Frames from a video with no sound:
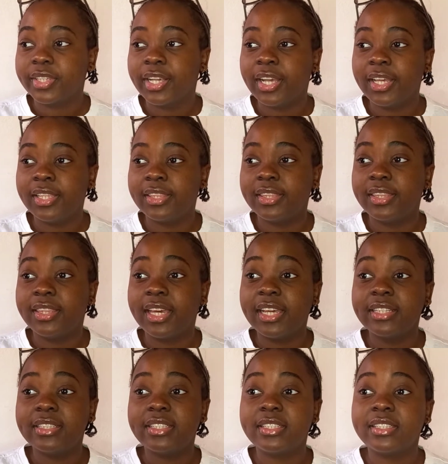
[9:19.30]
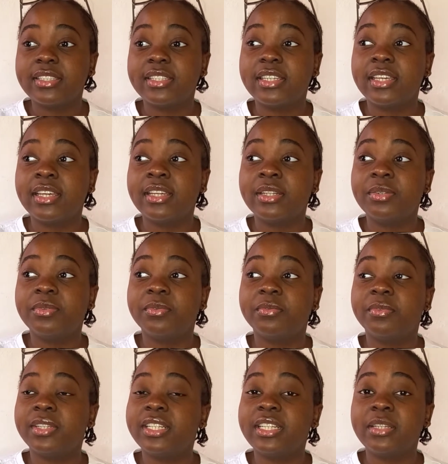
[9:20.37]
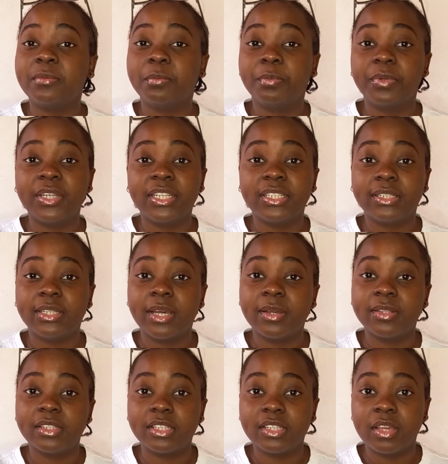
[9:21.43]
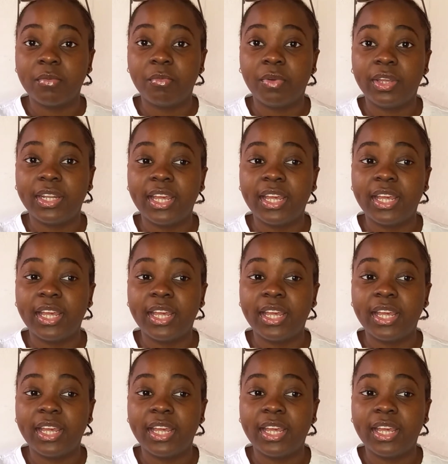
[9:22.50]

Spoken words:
And that can really bring down someone.